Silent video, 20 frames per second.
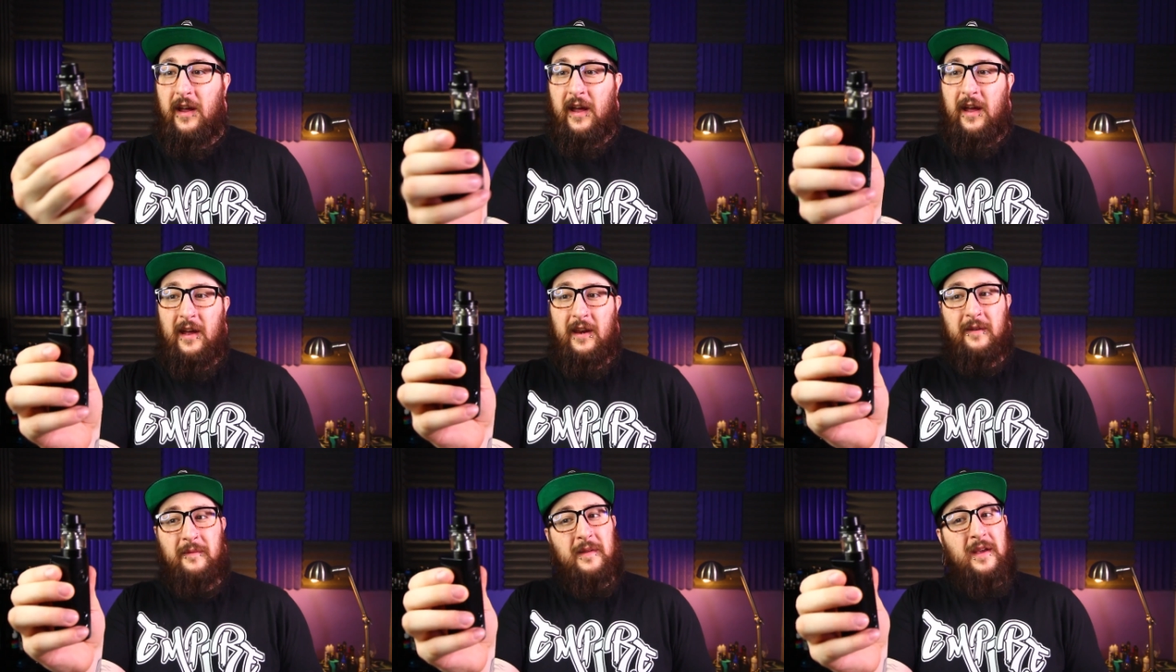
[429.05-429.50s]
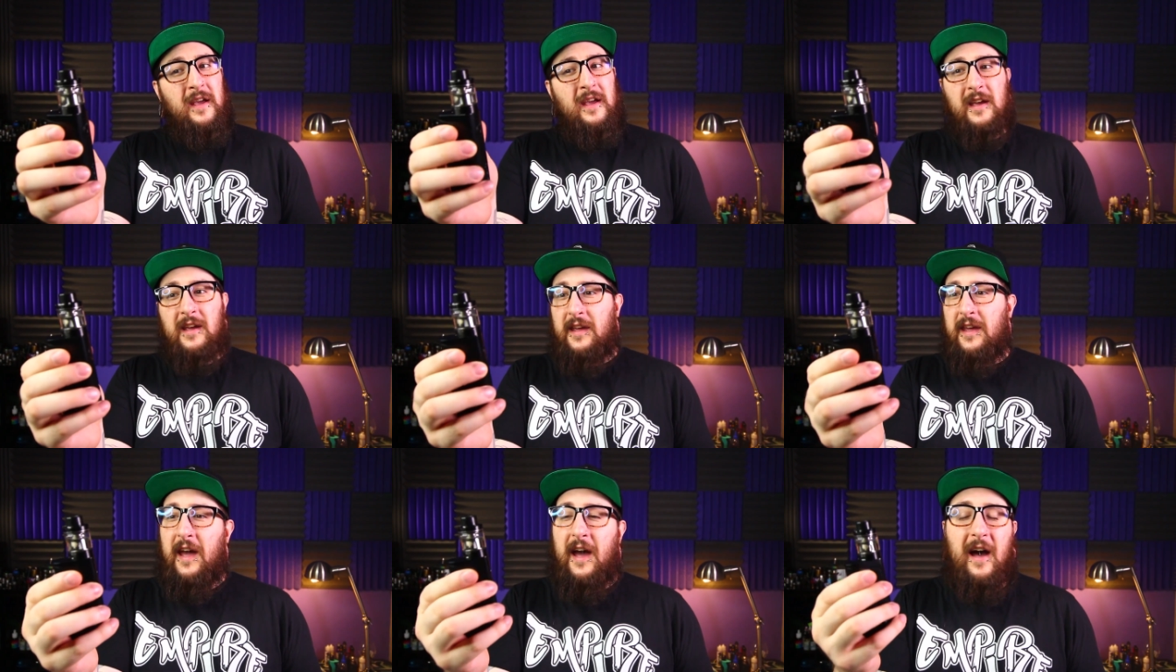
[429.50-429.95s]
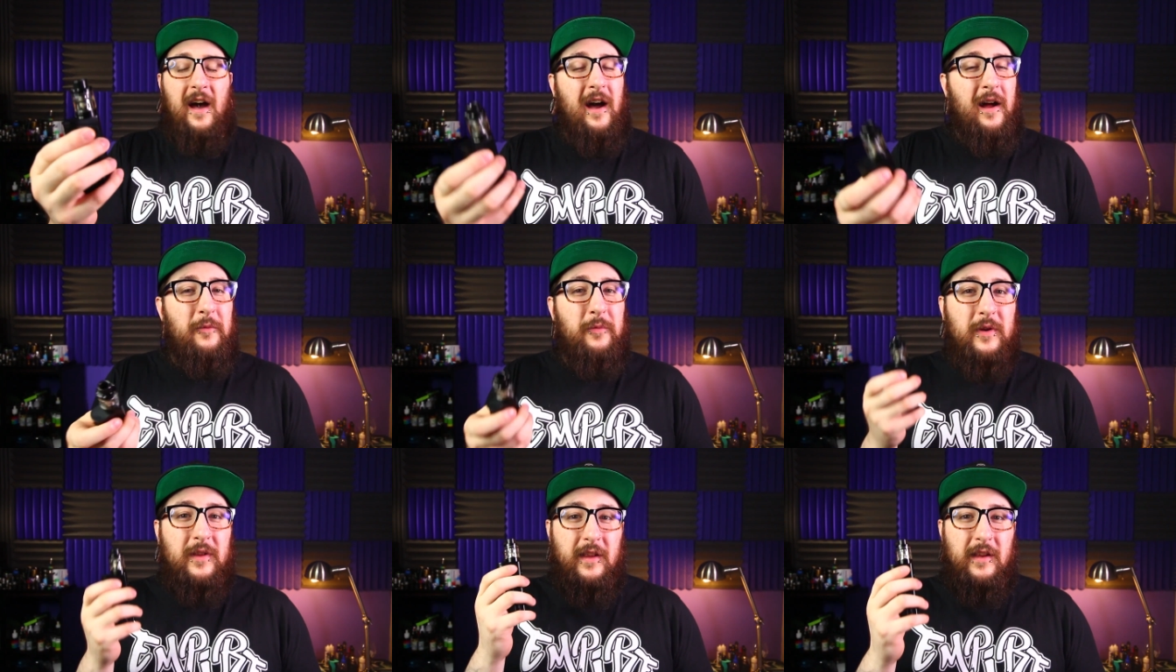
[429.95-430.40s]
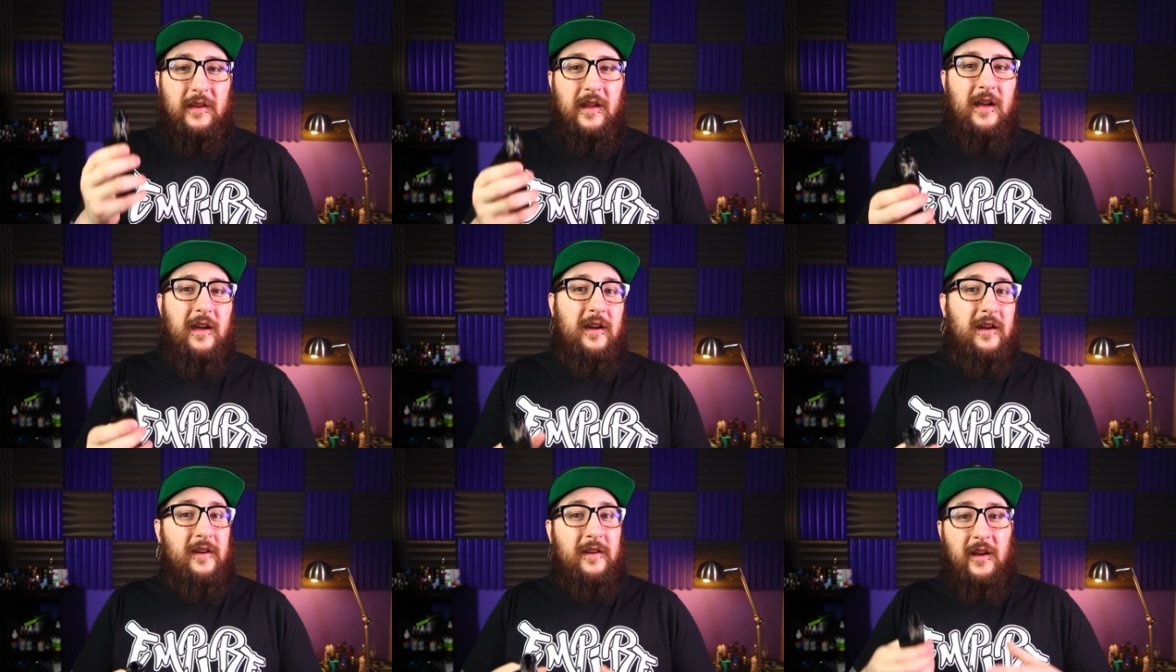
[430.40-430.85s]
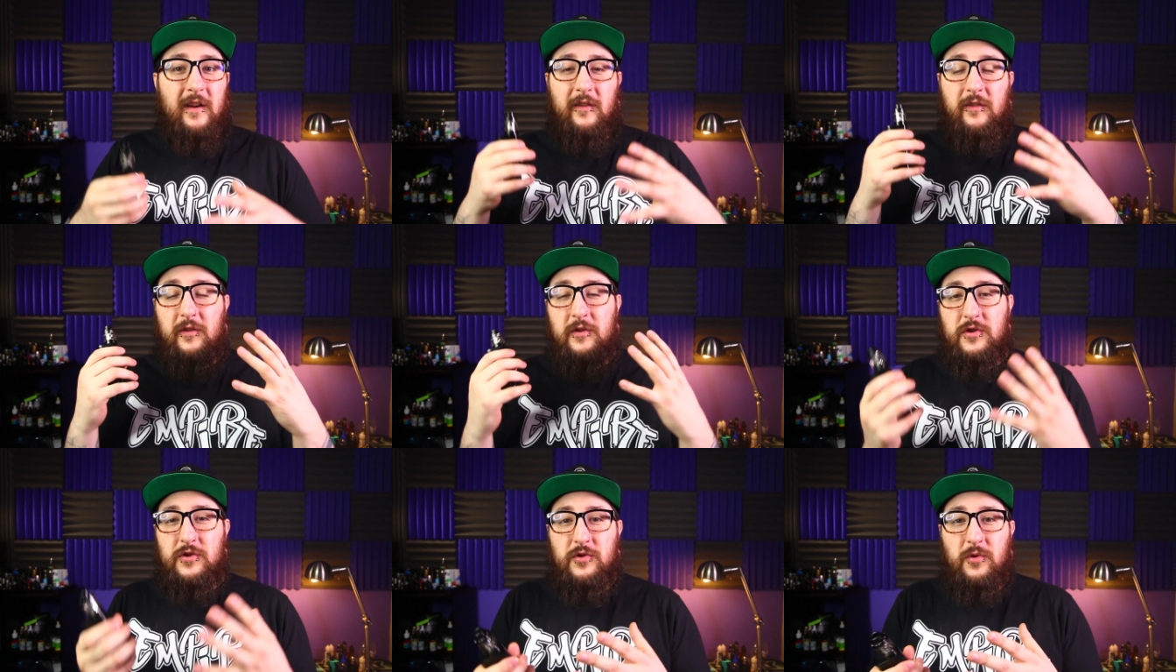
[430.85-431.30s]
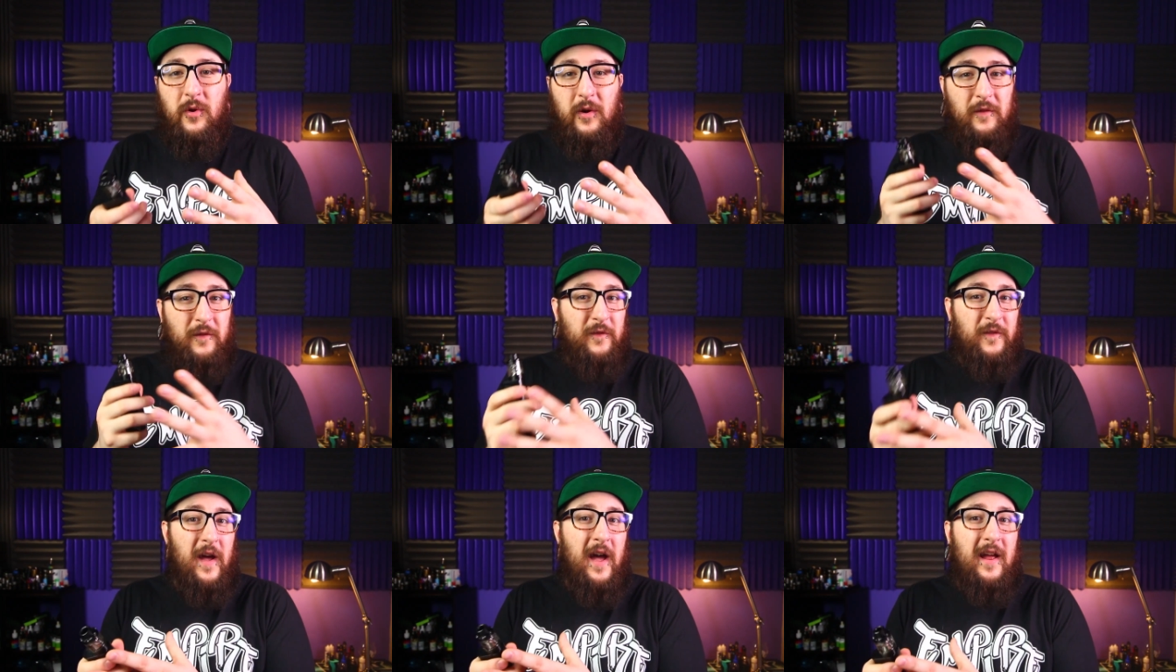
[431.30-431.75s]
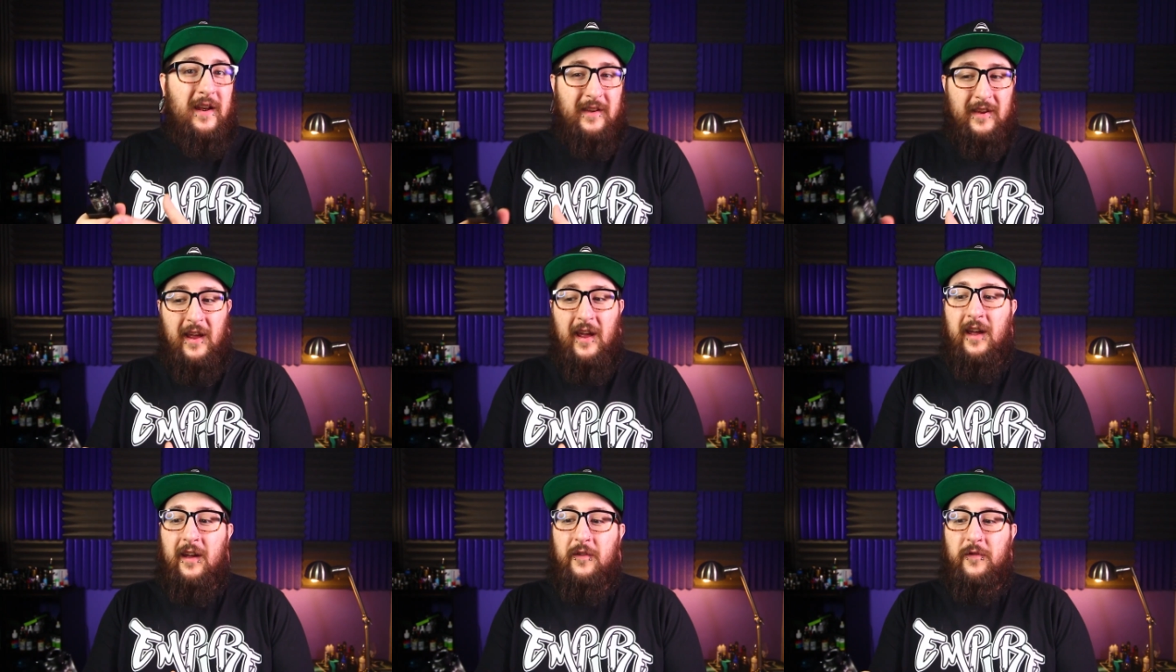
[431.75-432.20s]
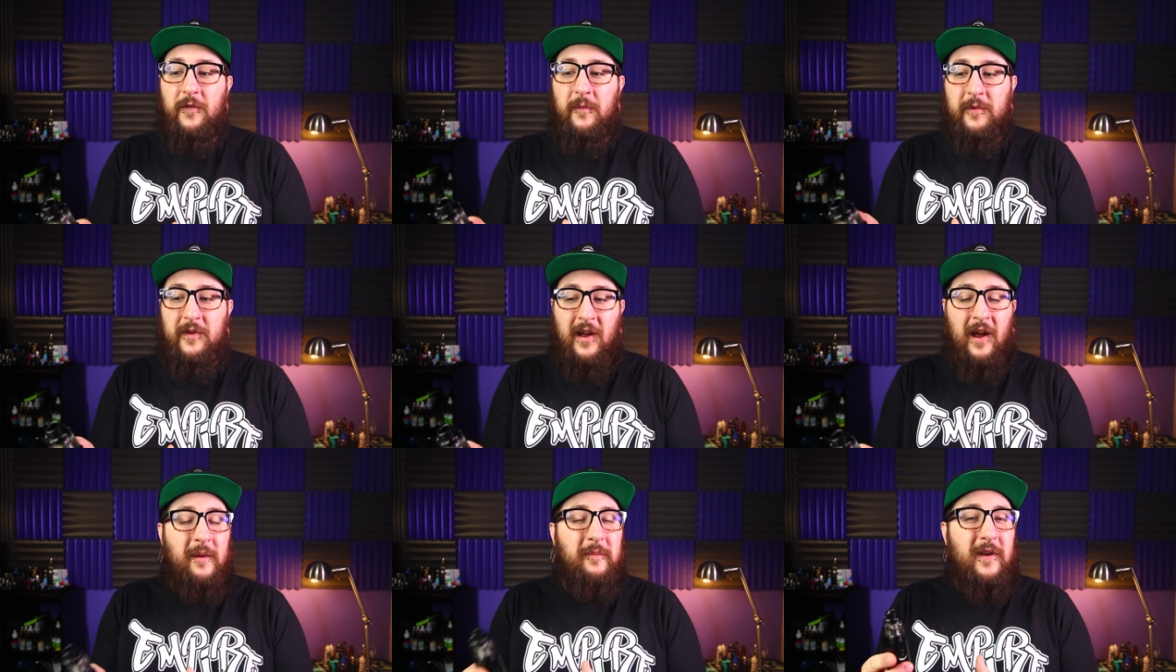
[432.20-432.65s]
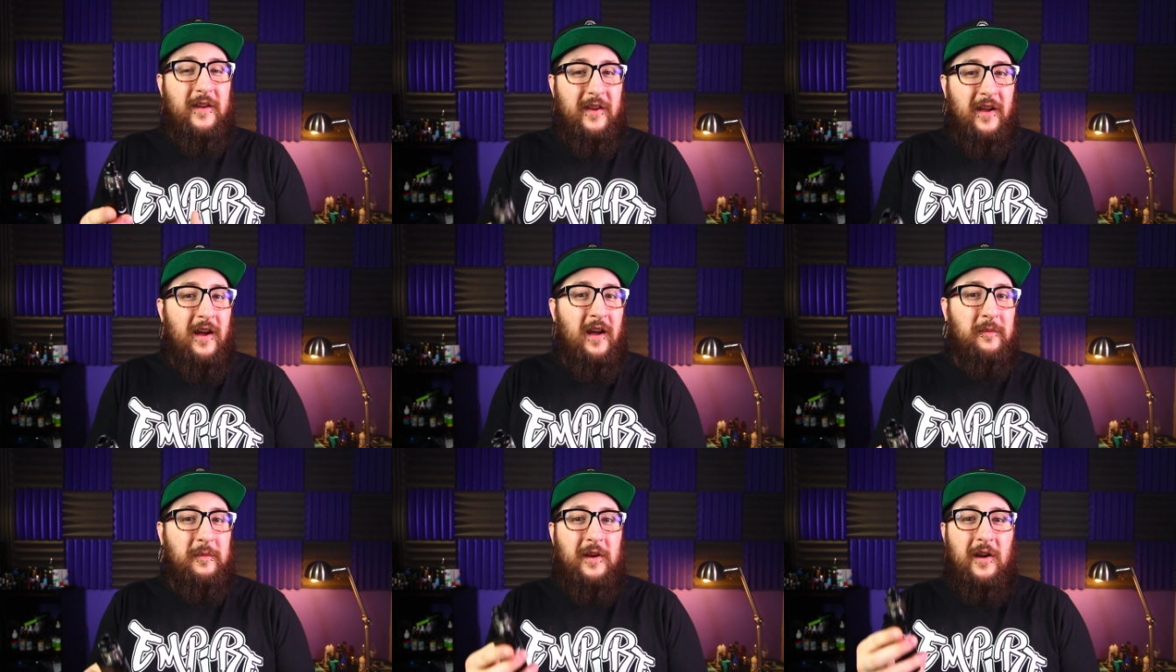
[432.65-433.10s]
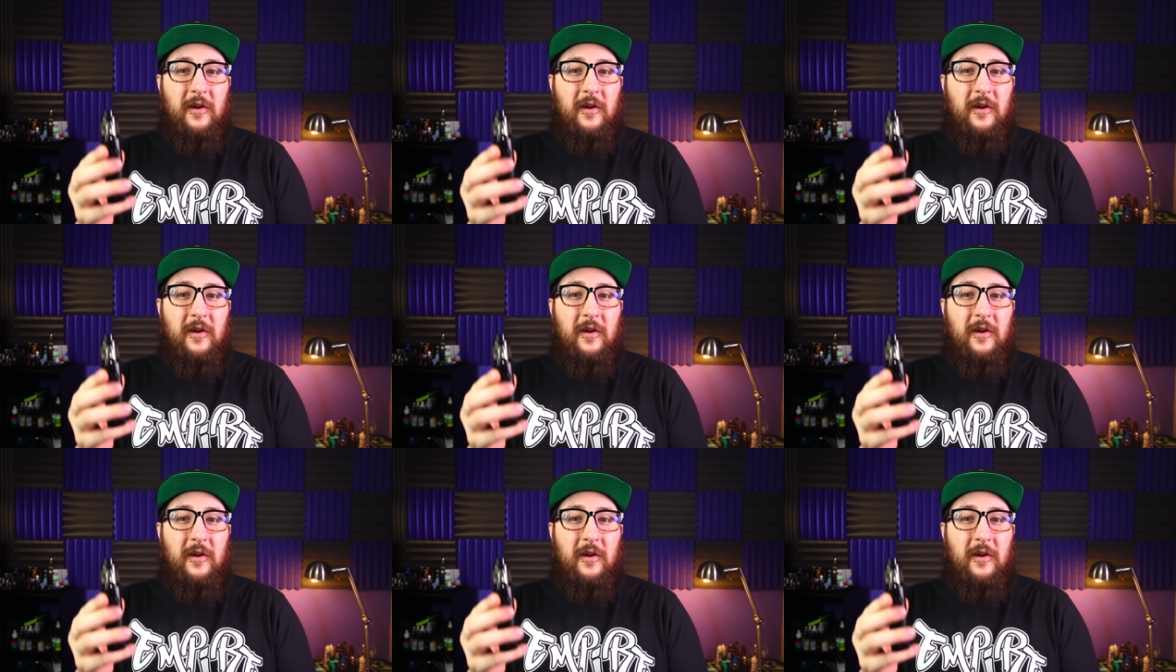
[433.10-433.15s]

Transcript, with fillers: And yeah, I really like a nice short, fat tank from time to time.